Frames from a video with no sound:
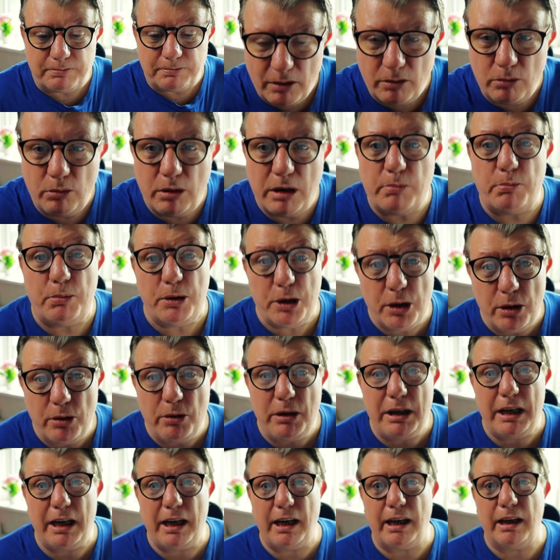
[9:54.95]

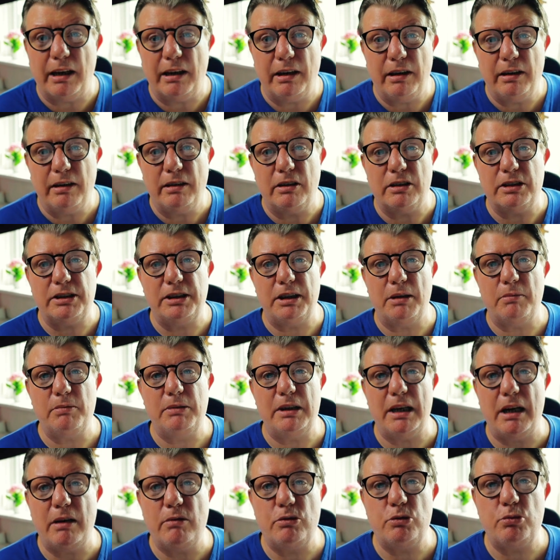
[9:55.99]
rebuking, because
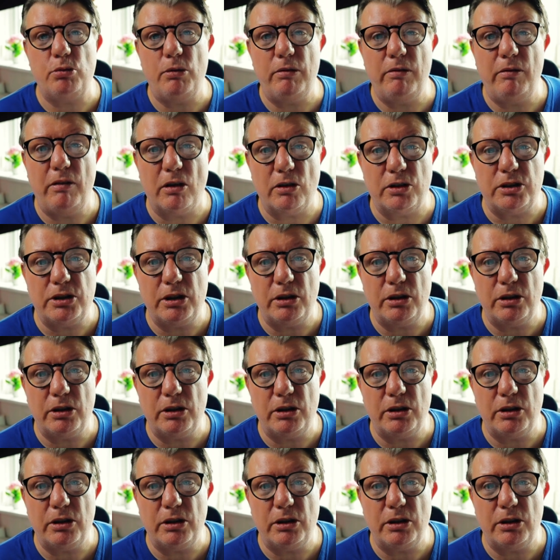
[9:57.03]
sometimes we've got